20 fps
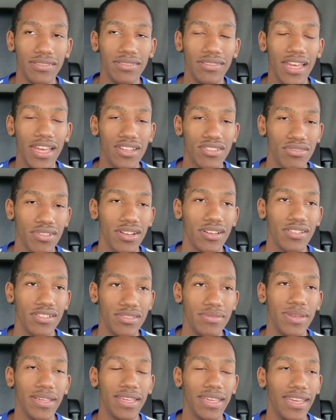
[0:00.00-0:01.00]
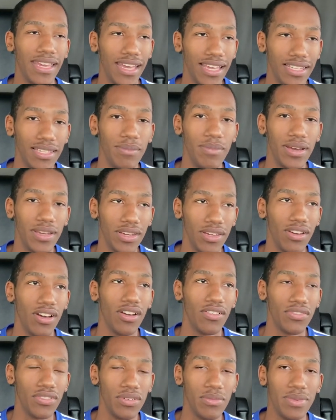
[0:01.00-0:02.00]
that trainer is making hella money
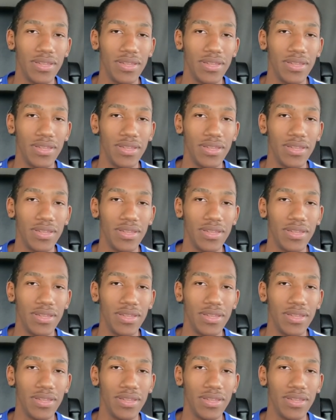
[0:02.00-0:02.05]
off you,